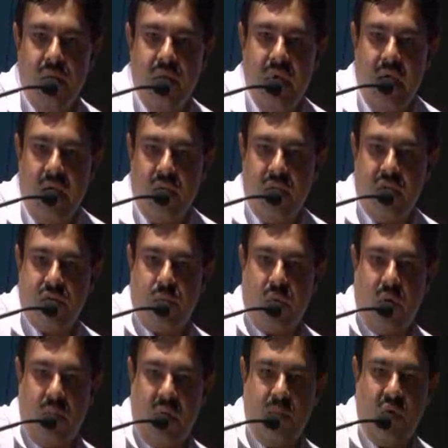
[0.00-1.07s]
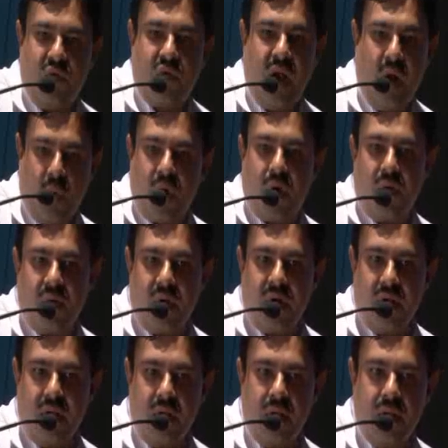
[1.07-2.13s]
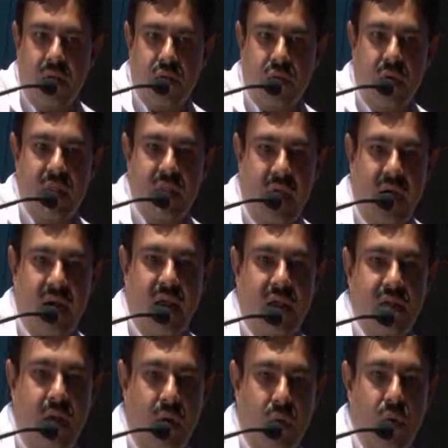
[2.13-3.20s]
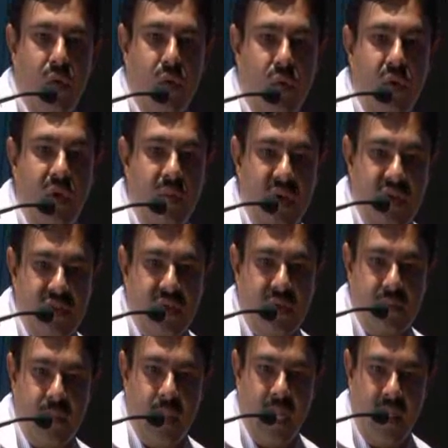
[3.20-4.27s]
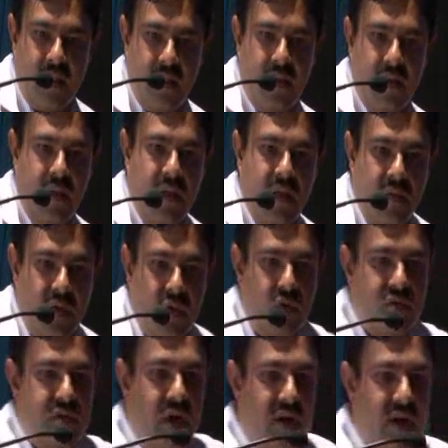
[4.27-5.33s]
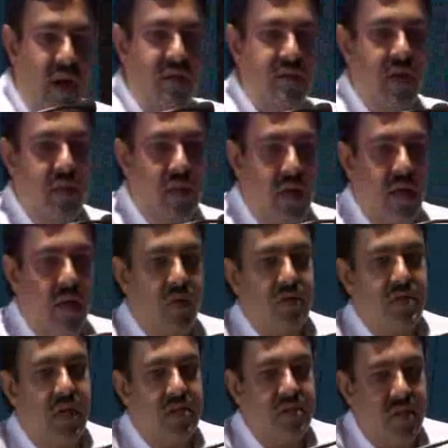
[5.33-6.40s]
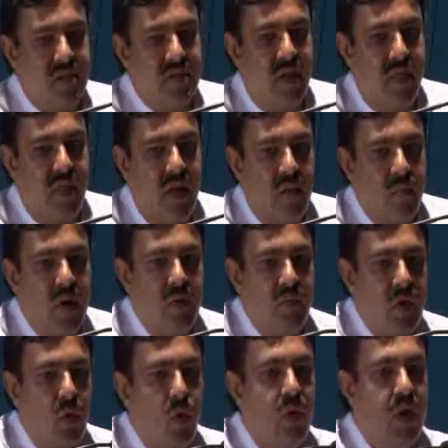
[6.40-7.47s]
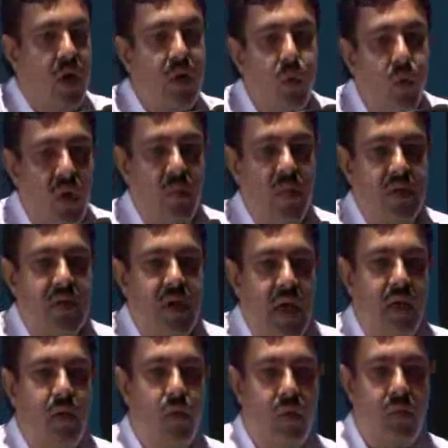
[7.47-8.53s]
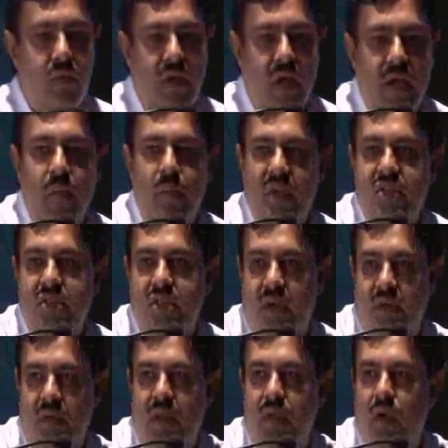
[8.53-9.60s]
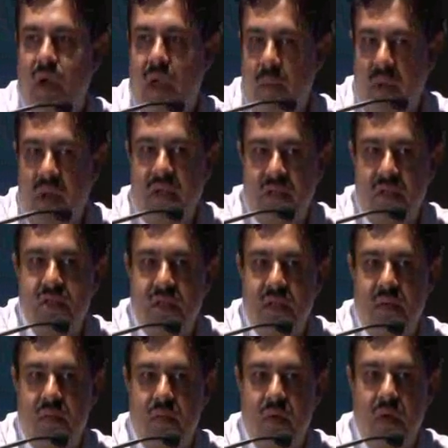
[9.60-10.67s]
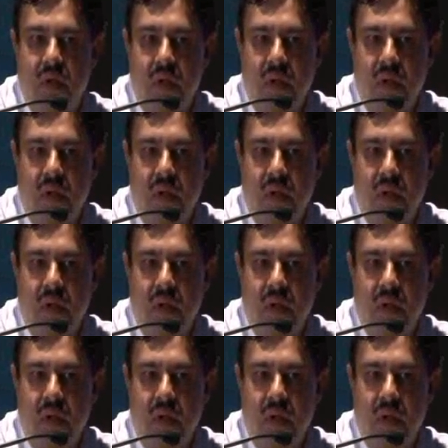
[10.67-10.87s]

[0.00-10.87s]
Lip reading: we have this problem of cloud cover. So in that case, how do you do imaging? Even though satellites are there, our sensors are there, but we don't get good images. Like you take a picture with your camera system